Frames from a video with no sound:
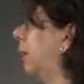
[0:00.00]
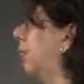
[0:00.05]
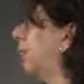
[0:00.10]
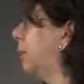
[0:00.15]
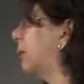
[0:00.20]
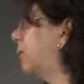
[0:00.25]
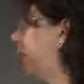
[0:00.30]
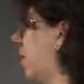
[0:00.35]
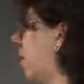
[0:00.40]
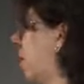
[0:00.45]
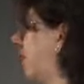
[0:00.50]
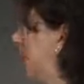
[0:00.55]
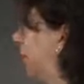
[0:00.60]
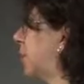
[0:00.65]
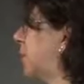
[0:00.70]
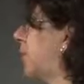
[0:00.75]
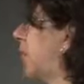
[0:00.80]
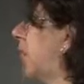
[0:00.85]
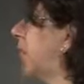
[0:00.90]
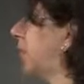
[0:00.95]
if this variable
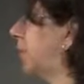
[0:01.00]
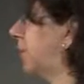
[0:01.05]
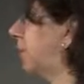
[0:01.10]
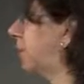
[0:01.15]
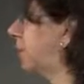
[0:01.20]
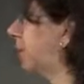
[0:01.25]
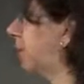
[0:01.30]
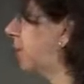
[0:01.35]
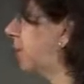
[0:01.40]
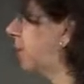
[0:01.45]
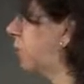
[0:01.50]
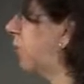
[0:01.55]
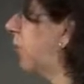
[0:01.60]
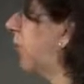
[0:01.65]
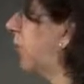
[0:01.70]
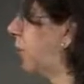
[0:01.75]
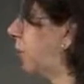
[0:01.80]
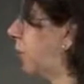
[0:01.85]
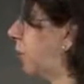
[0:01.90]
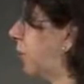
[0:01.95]
is positive and a zero
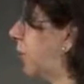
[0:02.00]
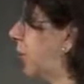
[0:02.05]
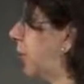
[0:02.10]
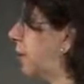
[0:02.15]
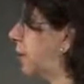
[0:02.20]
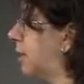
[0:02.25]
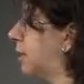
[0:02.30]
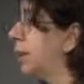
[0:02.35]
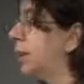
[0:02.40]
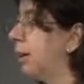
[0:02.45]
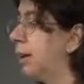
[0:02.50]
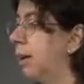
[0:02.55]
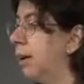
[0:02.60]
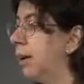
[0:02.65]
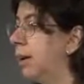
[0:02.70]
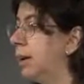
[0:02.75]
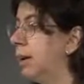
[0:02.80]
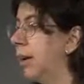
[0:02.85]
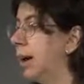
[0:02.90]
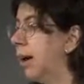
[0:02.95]
otherwise.
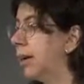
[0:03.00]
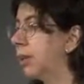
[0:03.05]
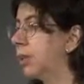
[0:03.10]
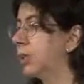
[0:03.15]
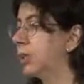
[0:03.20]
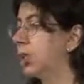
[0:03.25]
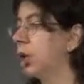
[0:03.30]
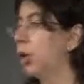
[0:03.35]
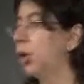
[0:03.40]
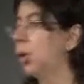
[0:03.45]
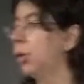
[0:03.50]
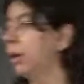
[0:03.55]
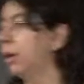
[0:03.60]
And so